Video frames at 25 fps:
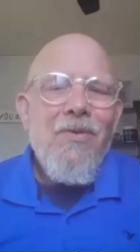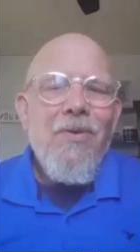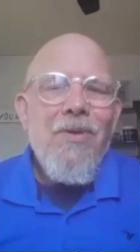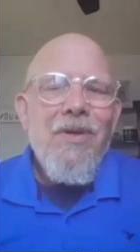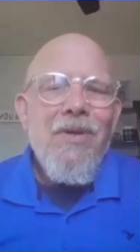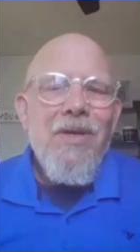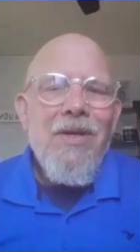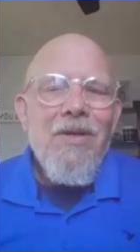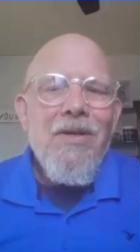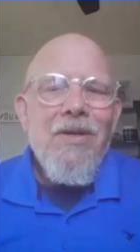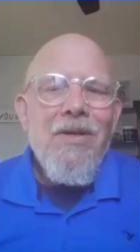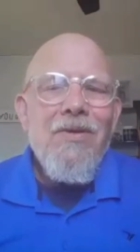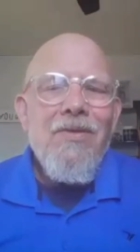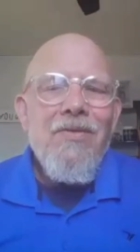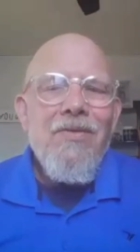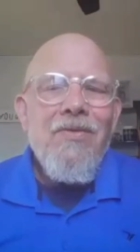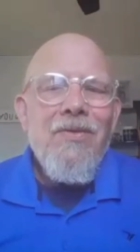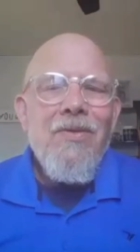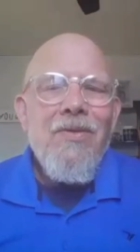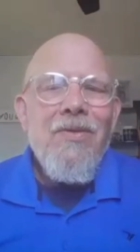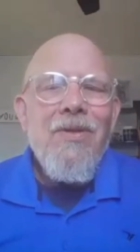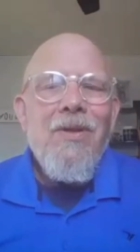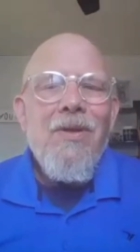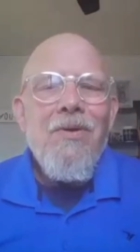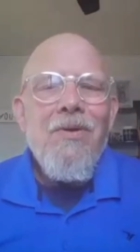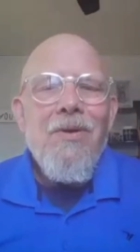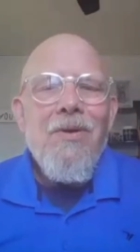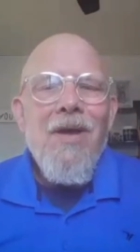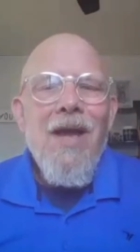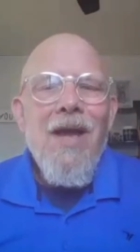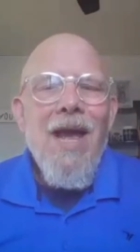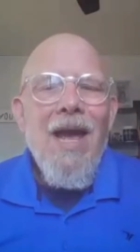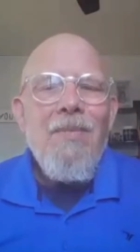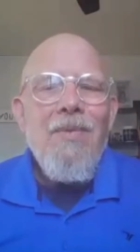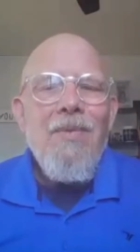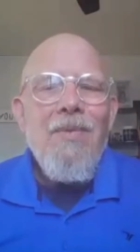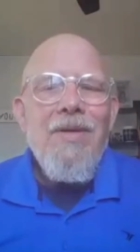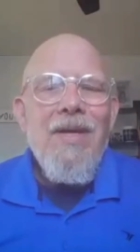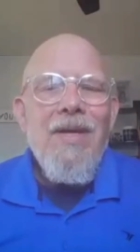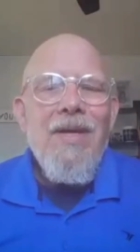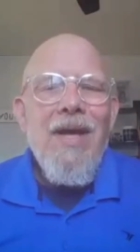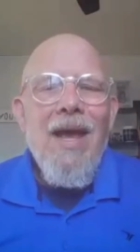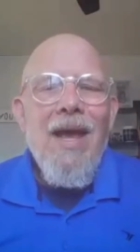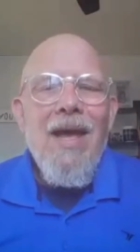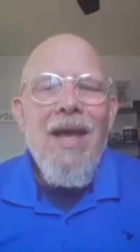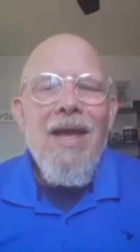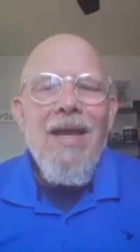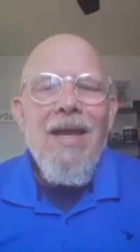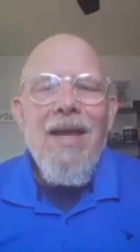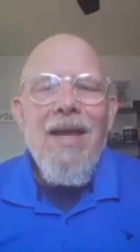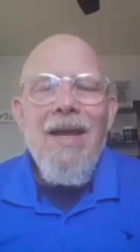4 years for the local habitat.